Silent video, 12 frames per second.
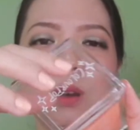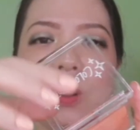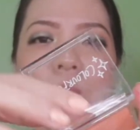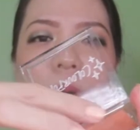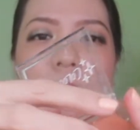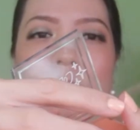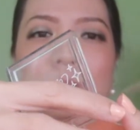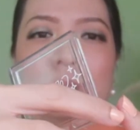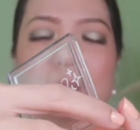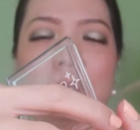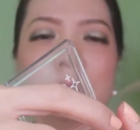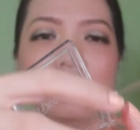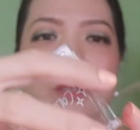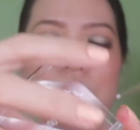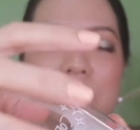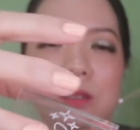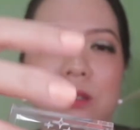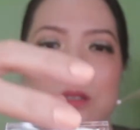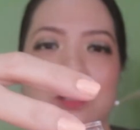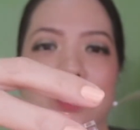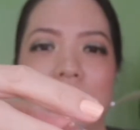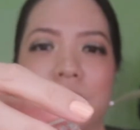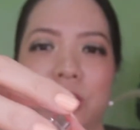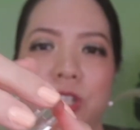or the
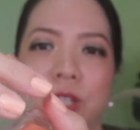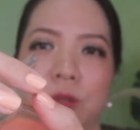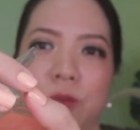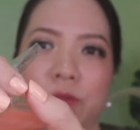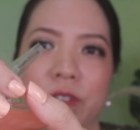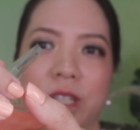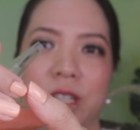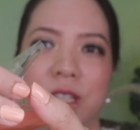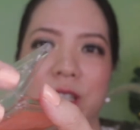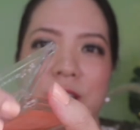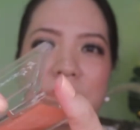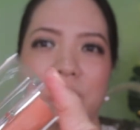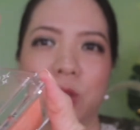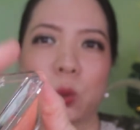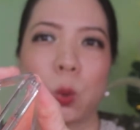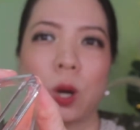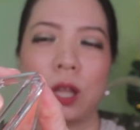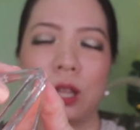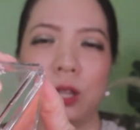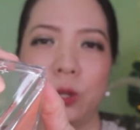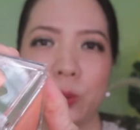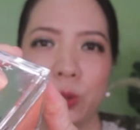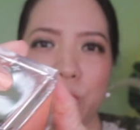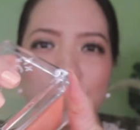connection over here is quite
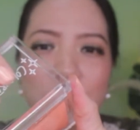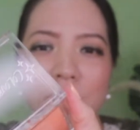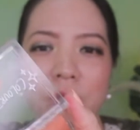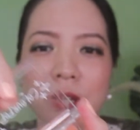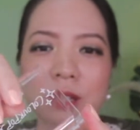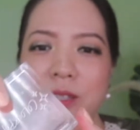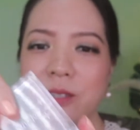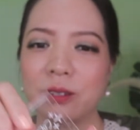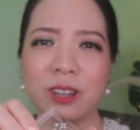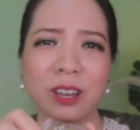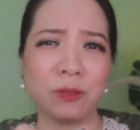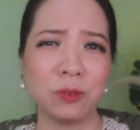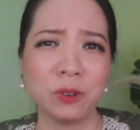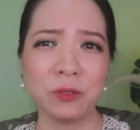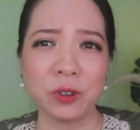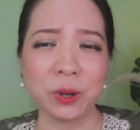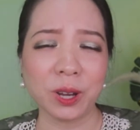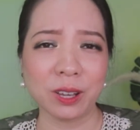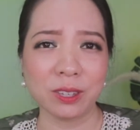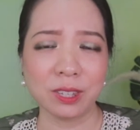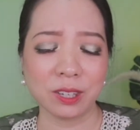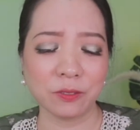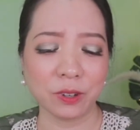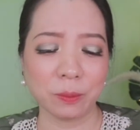loose. So I feel very
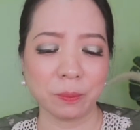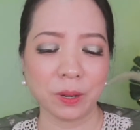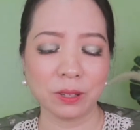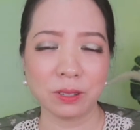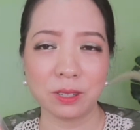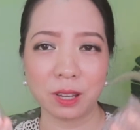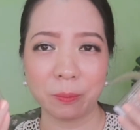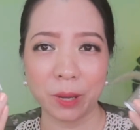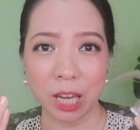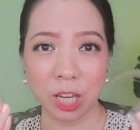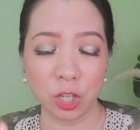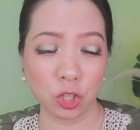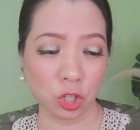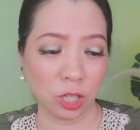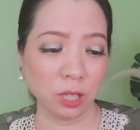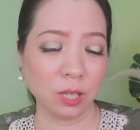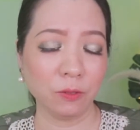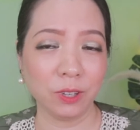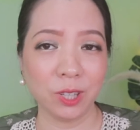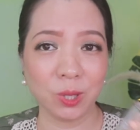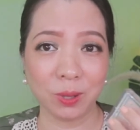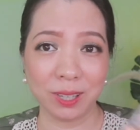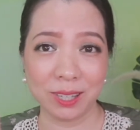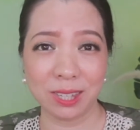unsafe about their packaging, even though
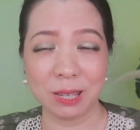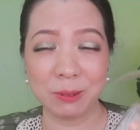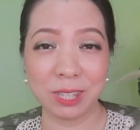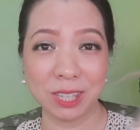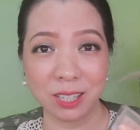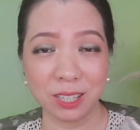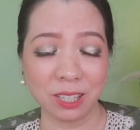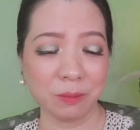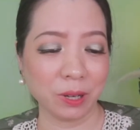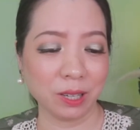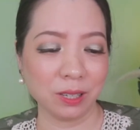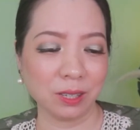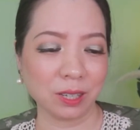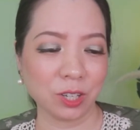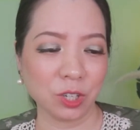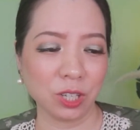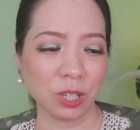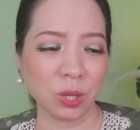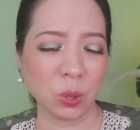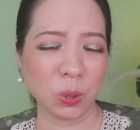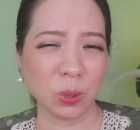it seems sturdy, but it's actually